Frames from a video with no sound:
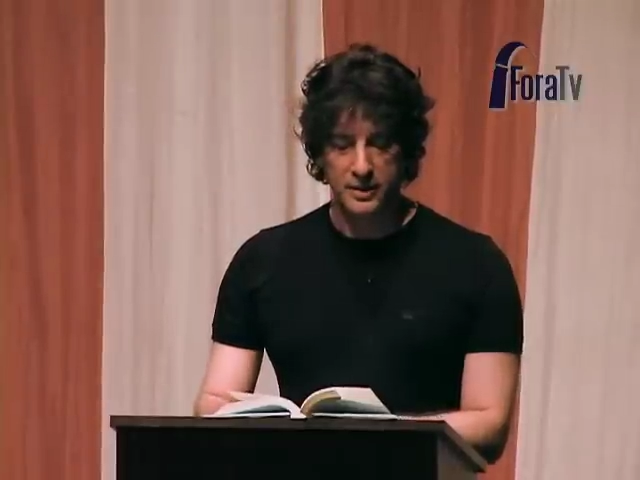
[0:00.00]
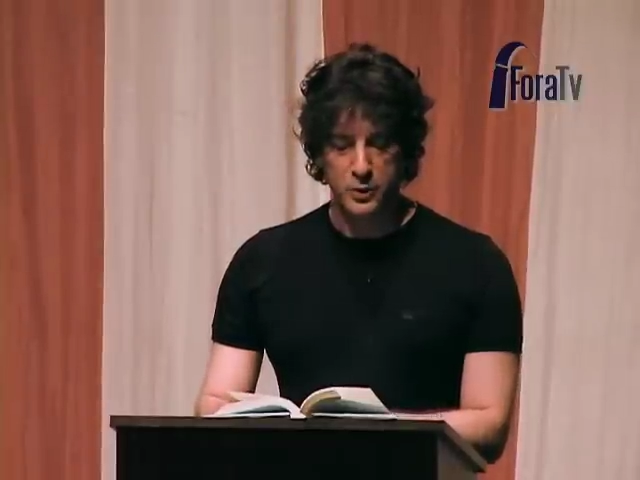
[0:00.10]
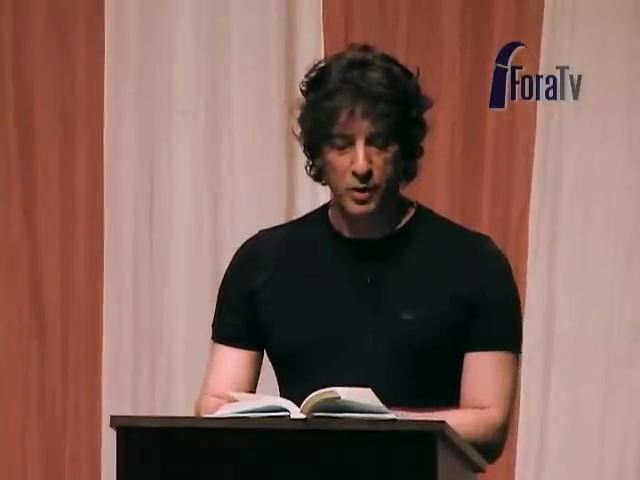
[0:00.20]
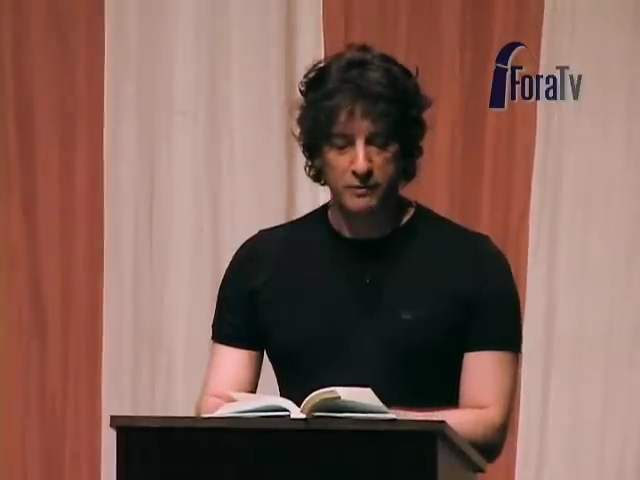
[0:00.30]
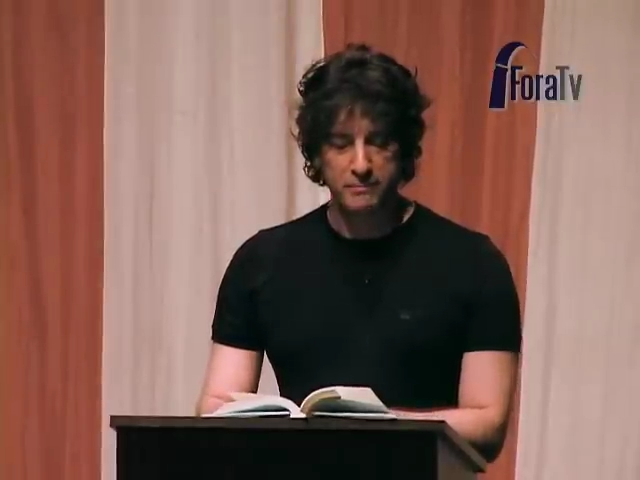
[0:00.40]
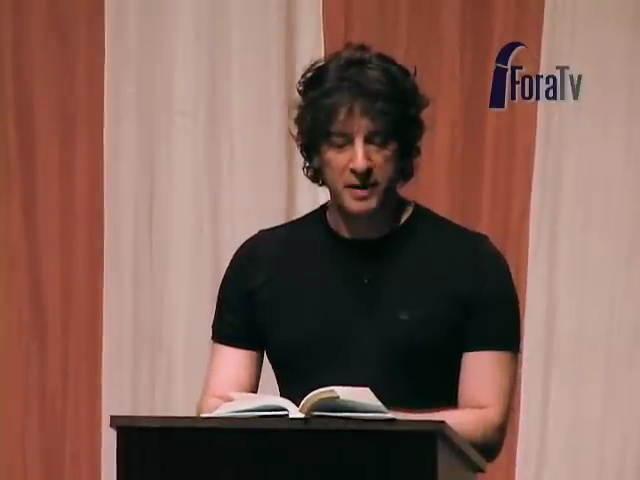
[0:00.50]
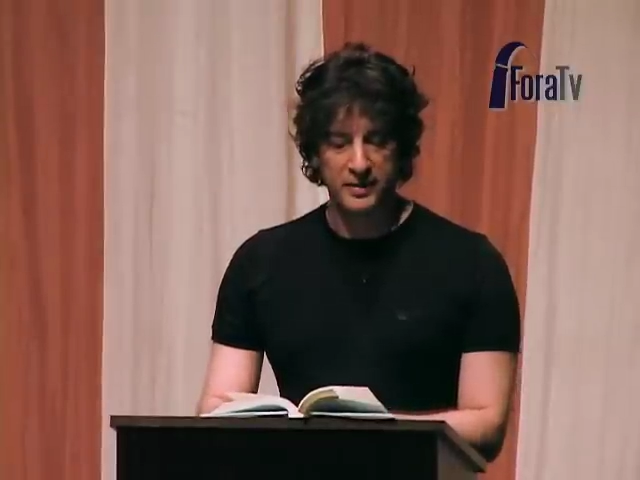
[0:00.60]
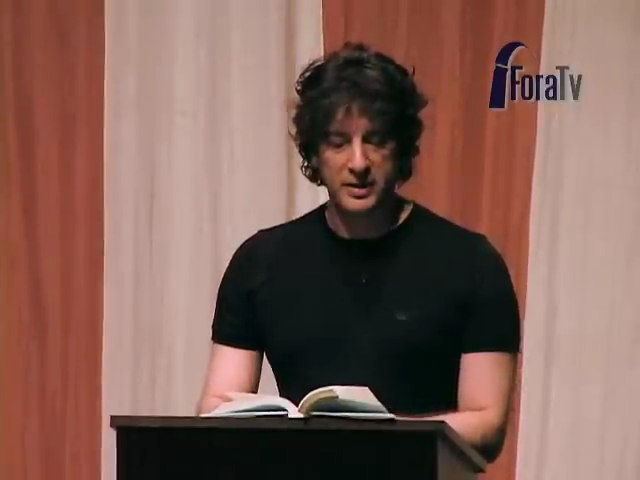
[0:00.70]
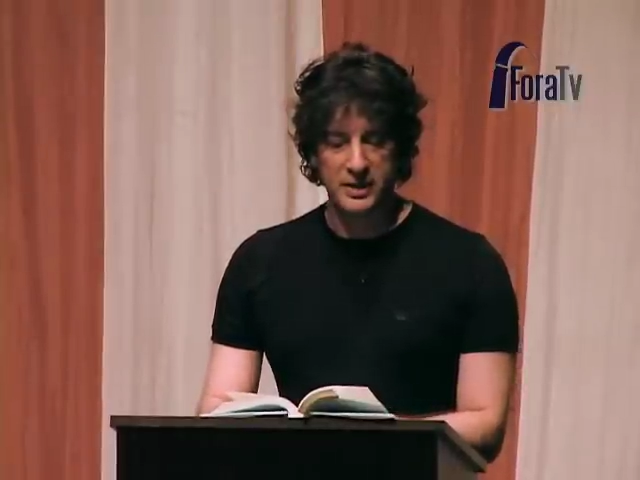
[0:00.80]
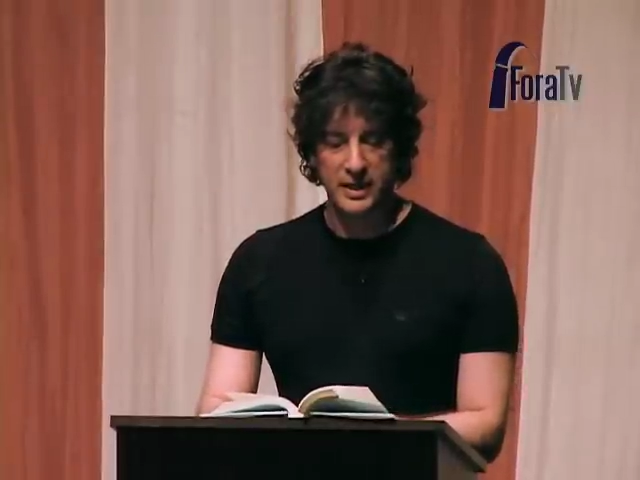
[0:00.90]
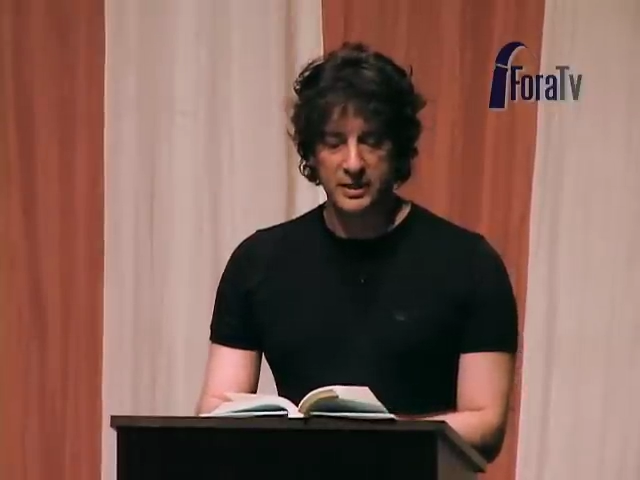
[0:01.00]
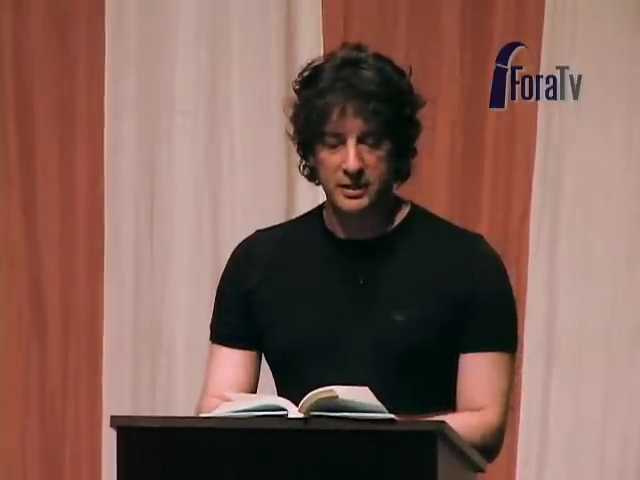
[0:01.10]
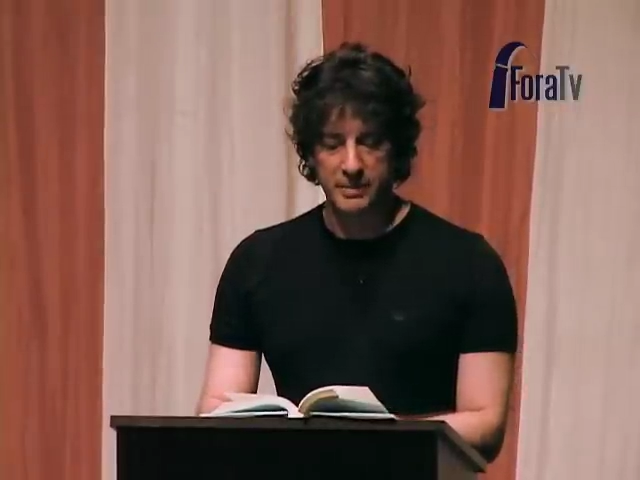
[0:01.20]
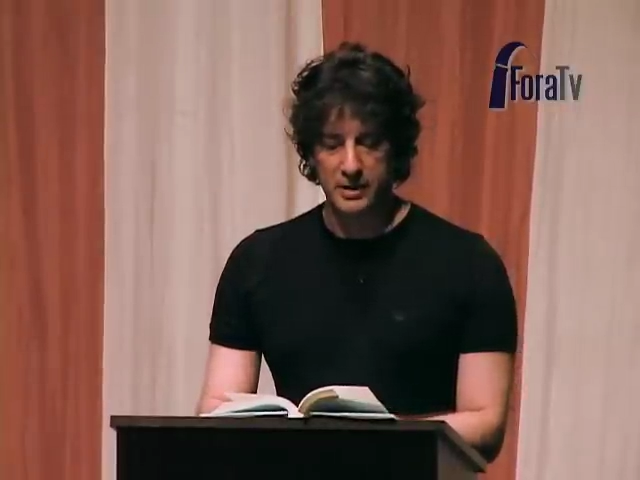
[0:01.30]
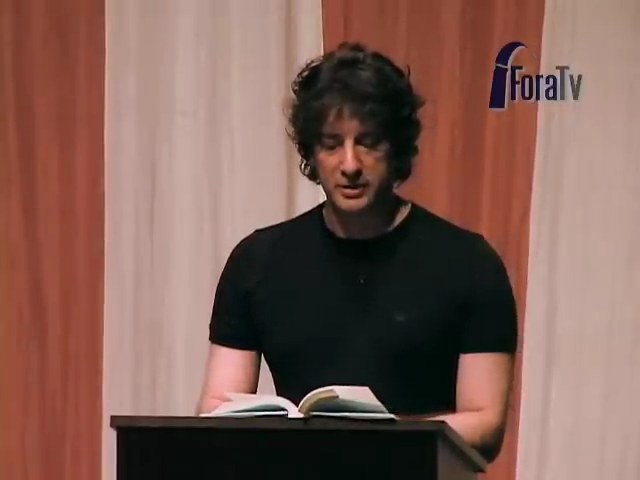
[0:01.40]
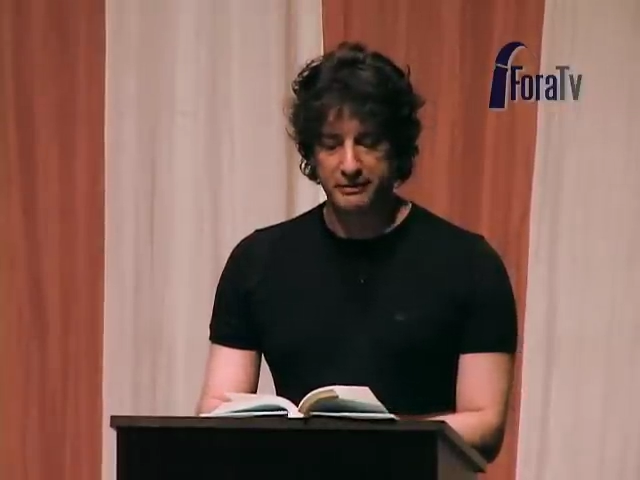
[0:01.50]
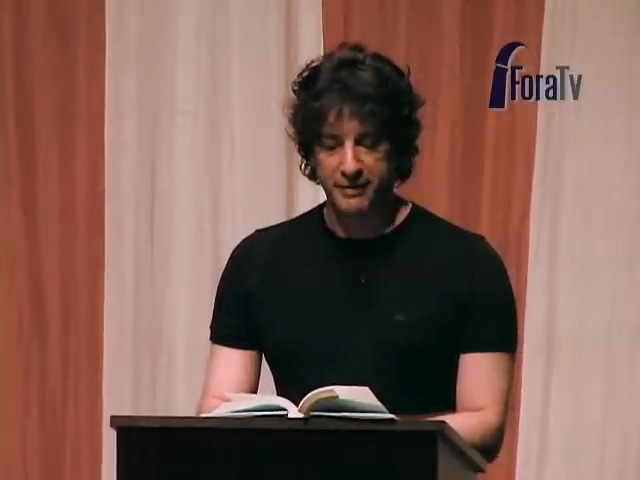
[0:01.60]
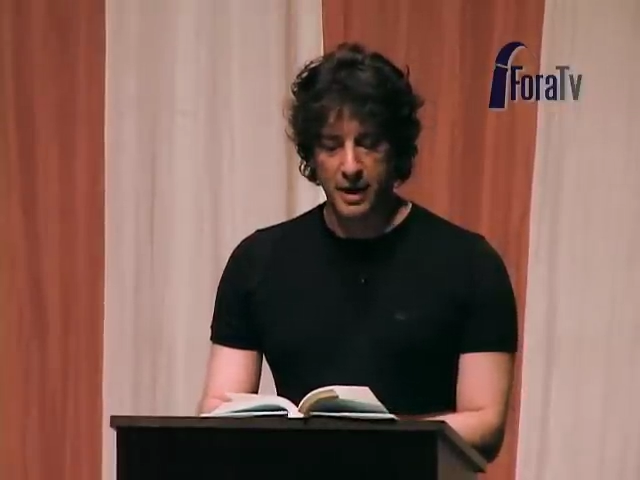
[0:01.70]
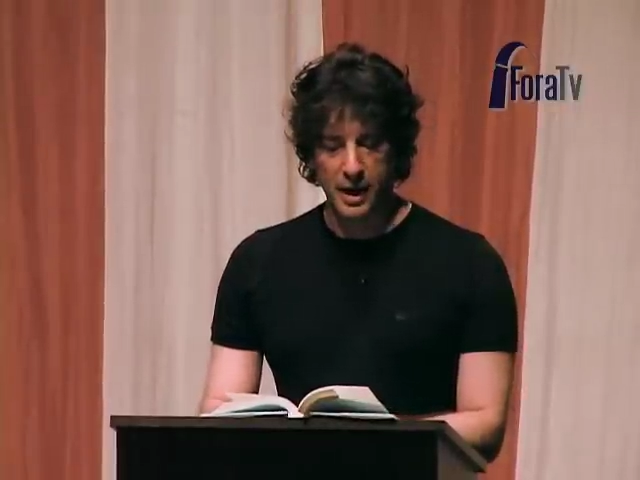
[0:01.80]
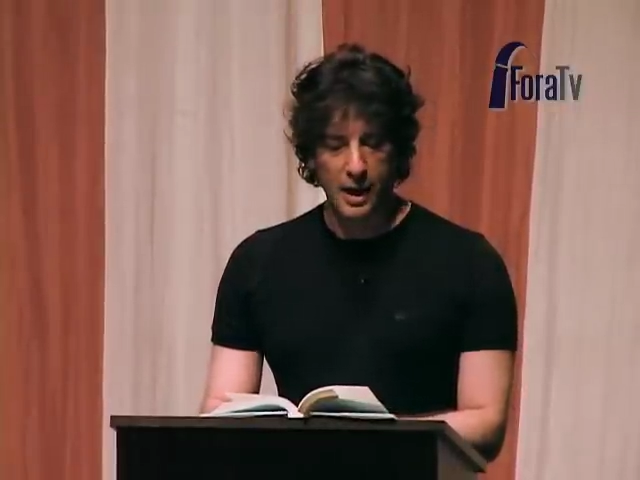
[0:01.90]
the twelve months sit about a
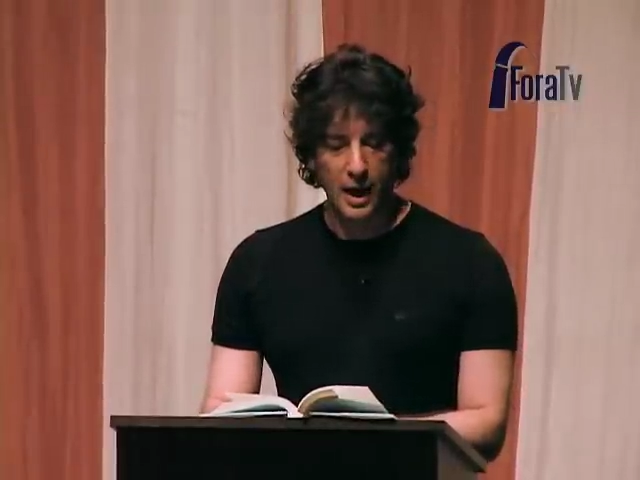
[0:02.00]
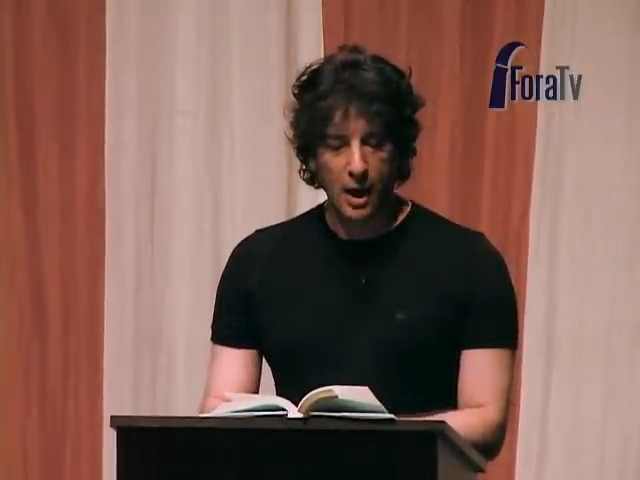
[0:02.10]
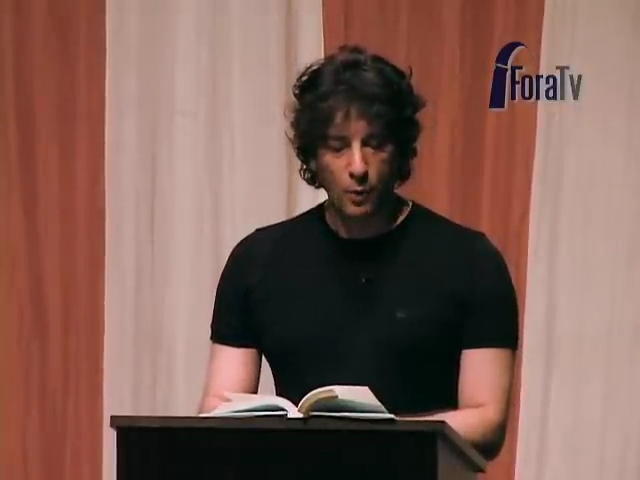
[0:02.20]
fire,